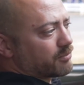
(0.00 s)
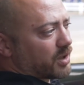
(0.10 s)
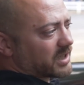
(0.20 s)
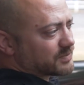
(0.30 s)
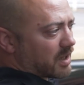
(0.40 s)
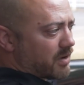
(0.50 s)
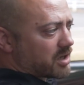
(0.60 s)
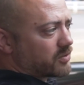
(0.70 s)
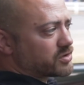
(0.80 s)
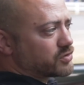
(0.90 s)
Blind spot
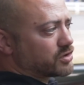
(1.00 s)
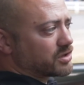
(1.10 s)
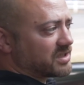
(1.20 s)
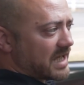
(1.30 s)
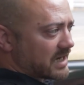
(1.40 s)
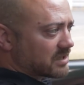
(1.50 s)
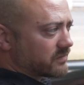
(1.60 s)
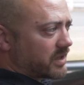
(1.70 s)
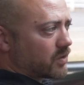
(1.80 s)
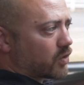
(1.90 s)
monitoring, which you could
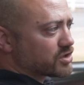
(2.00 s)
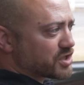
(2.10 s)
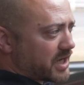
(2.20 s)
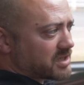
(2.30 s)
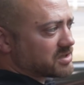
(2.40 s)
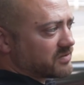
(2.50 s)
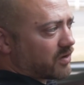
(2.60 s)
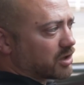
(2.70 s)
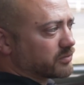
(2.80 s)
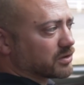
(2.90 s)
deactivate or change the
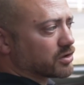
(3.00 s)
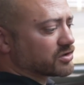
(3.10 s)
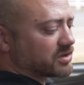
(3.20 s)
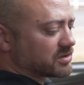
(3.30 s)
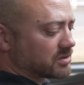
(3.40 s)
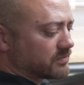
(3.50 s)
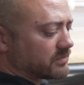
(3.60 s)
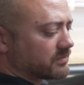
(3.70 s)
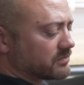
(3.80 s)
volume alert system.